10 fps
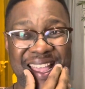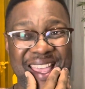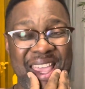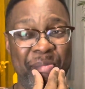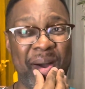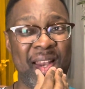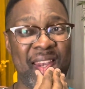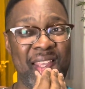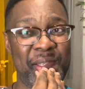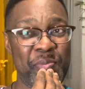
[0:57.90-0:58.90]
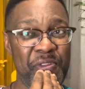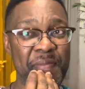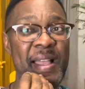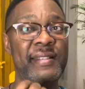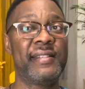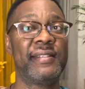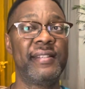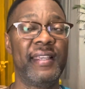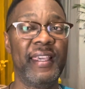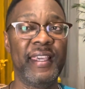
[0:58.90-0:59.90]
about this movement
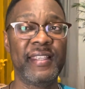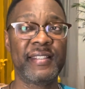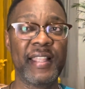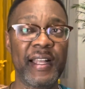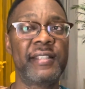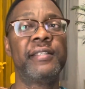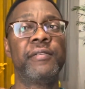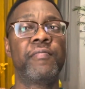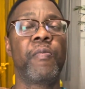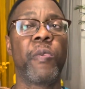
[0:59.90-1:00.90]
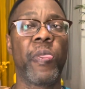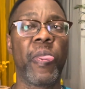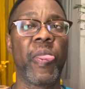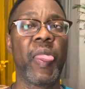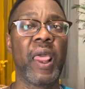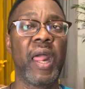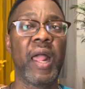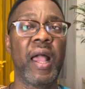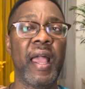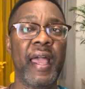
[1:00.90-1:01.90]
is that
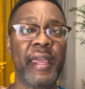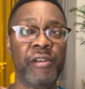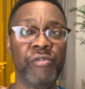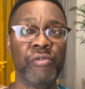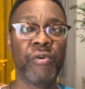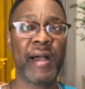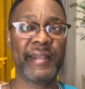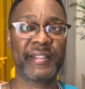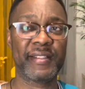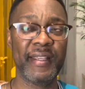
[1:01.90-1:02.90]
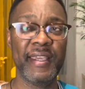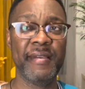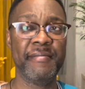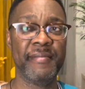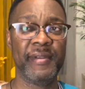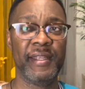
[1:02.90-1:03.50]
Edu and his team,